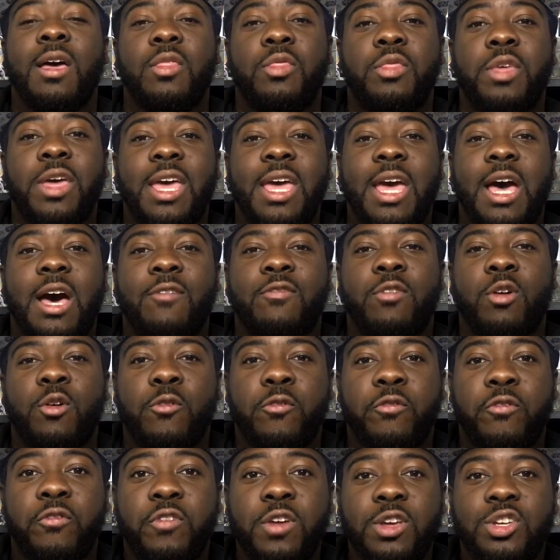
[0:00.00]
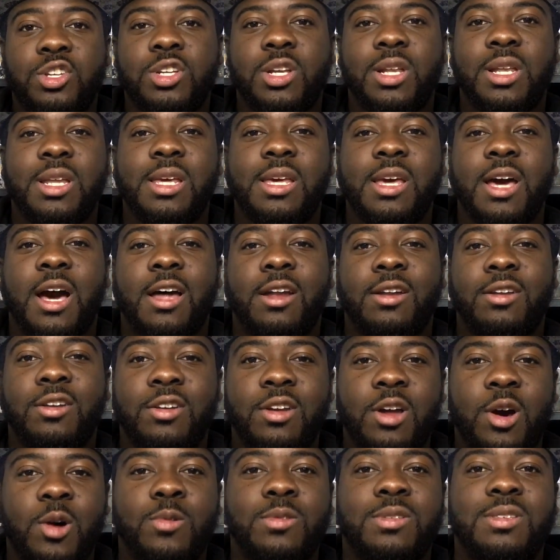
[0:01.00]
they have officially
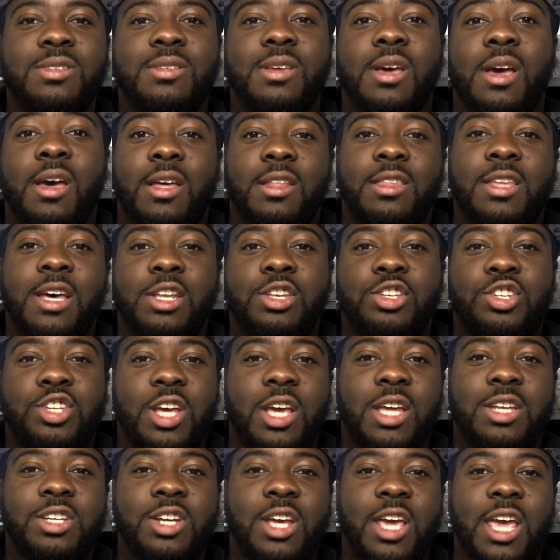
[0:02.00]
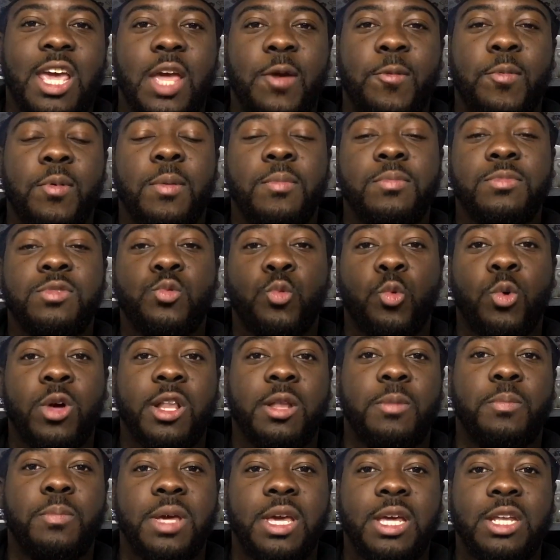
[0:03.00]
announced that J.J. Abrams
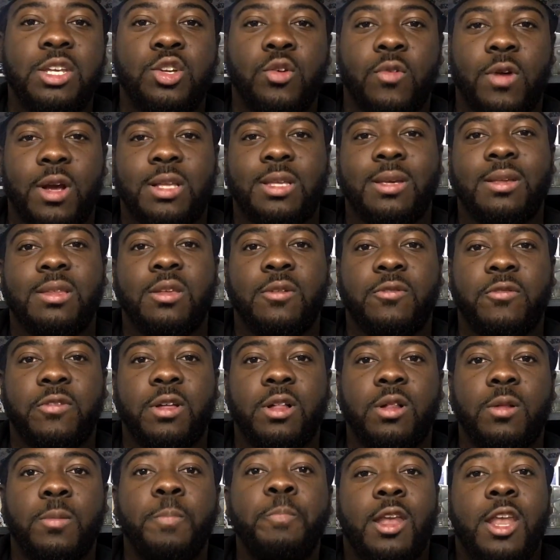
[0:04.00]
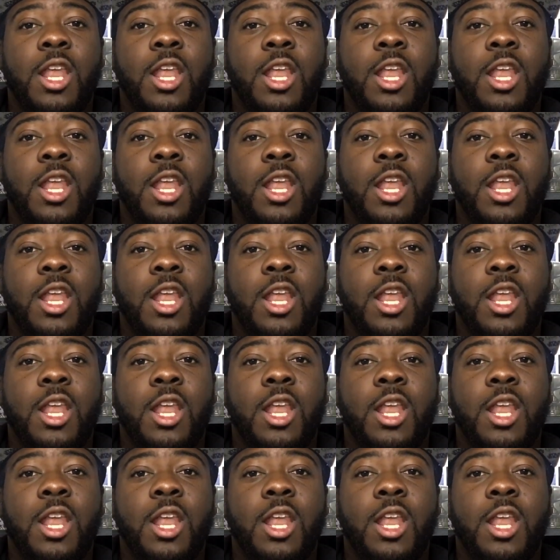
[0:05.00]
will be directing the film.